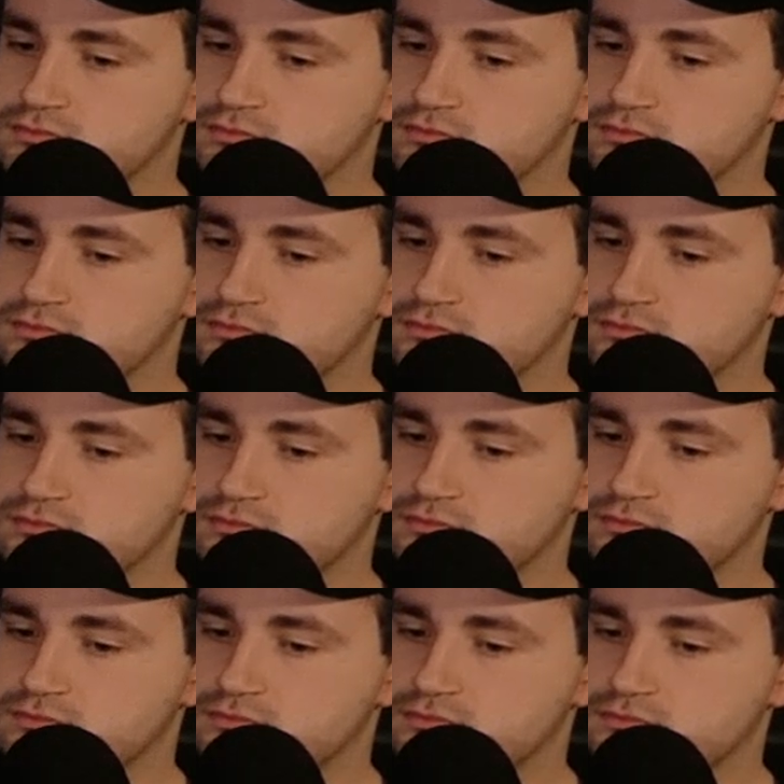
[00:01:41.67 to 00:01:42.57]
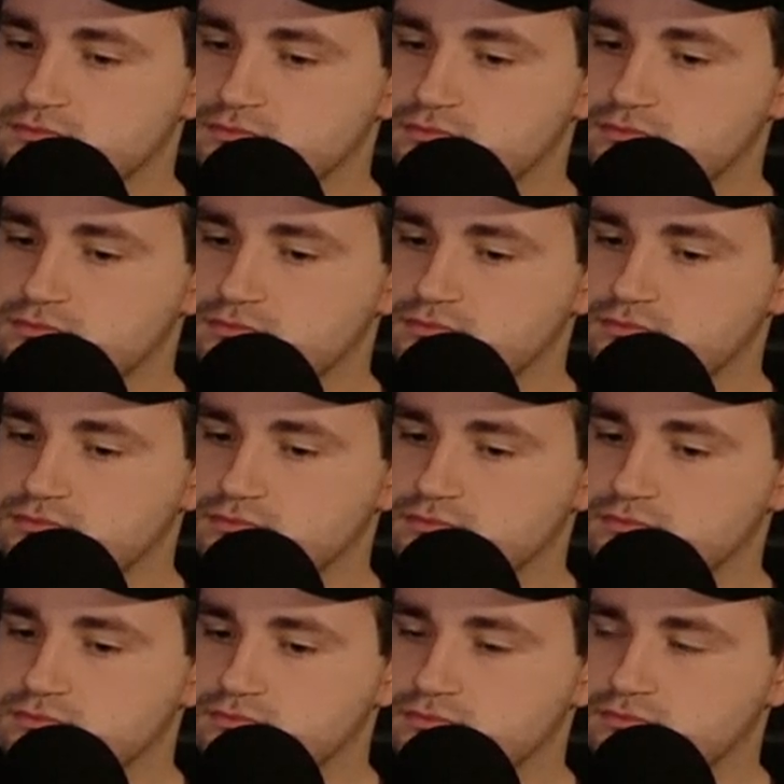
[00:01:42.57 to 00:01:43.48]

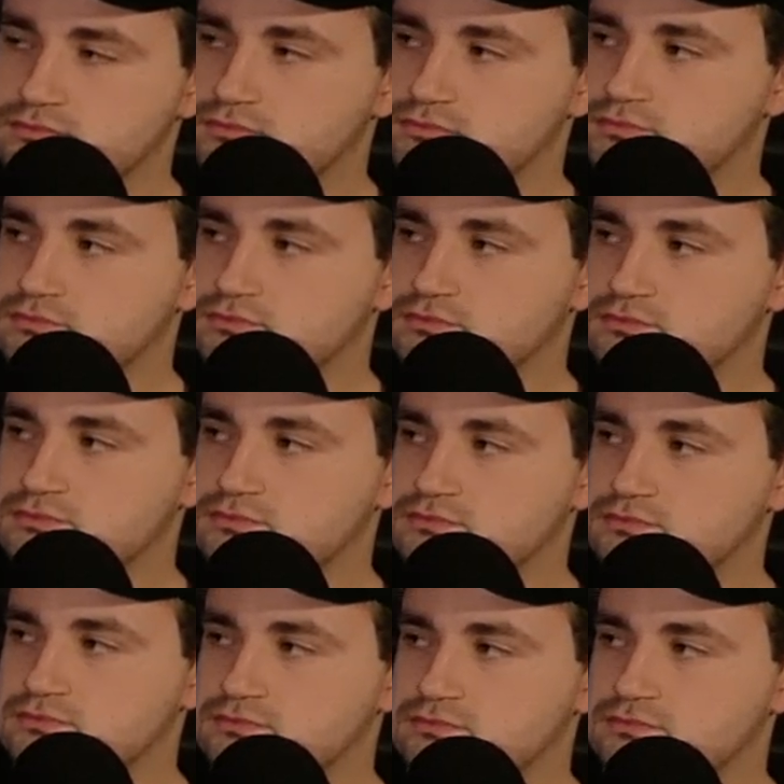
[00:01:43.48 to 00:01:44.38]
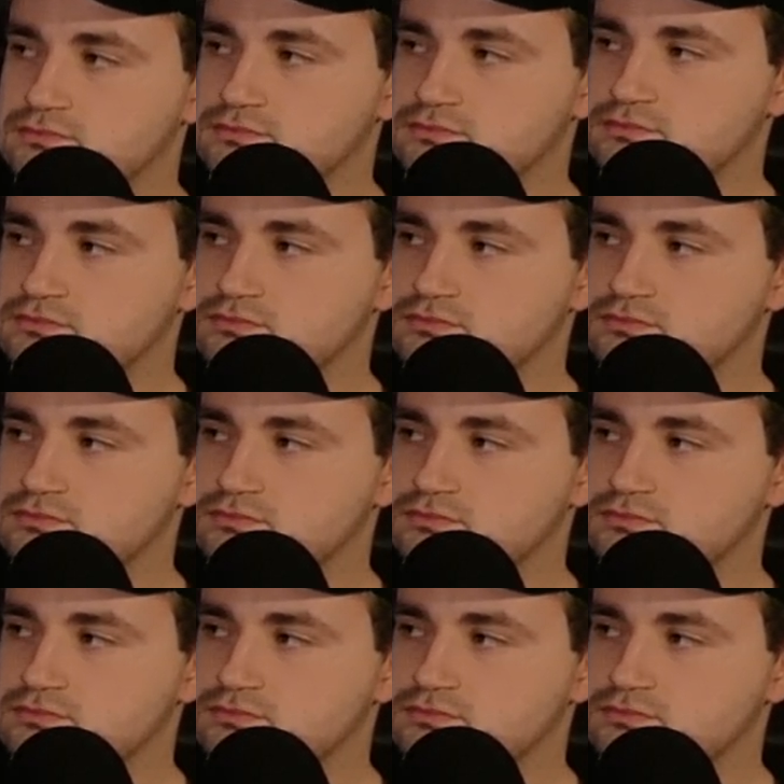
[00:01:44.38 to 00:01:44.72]
(silent)